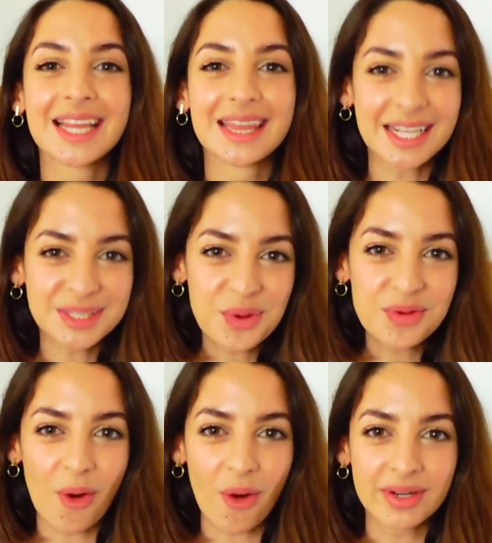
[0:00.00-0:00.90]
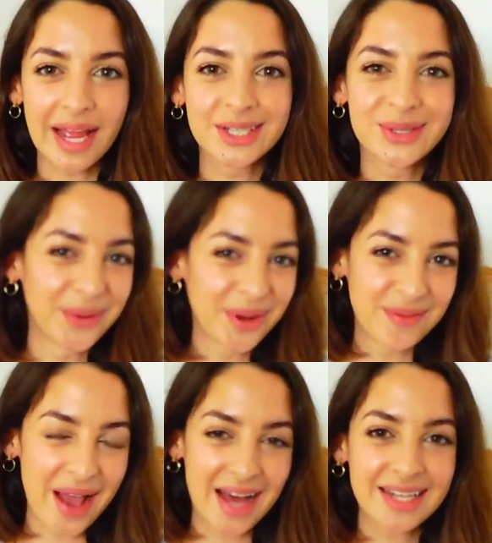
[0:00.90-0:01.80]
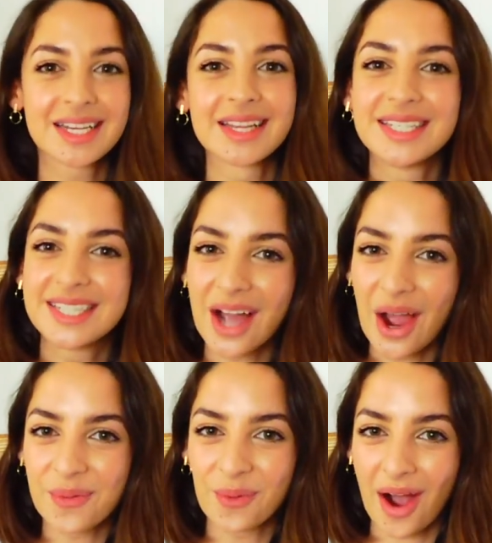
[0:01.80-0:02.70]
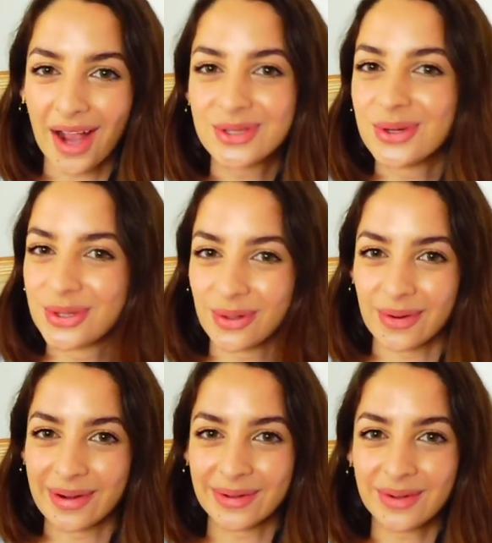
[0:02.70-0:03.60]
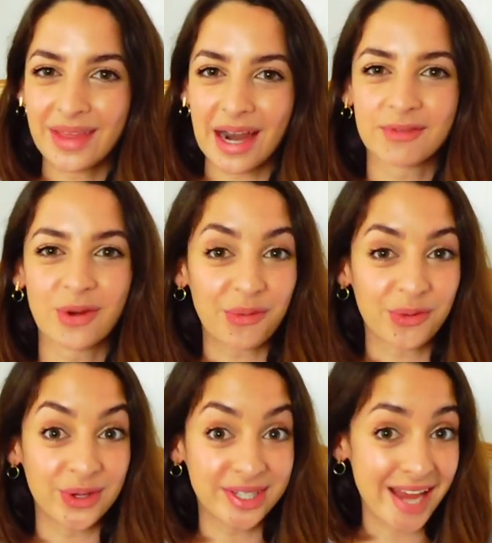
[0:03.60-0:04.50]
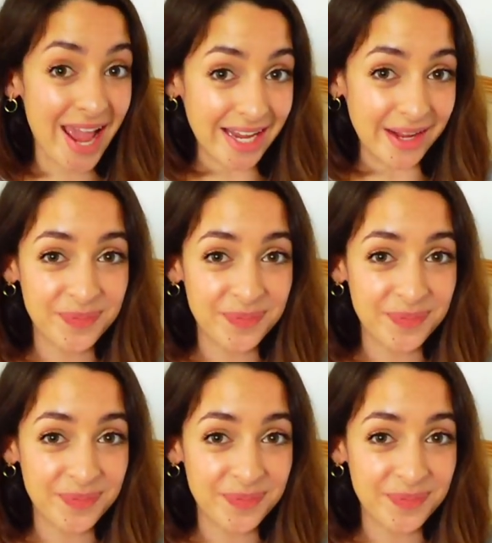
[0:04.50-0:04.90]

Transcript: let's move on and talk about the DIY tutorial that I've got for you today.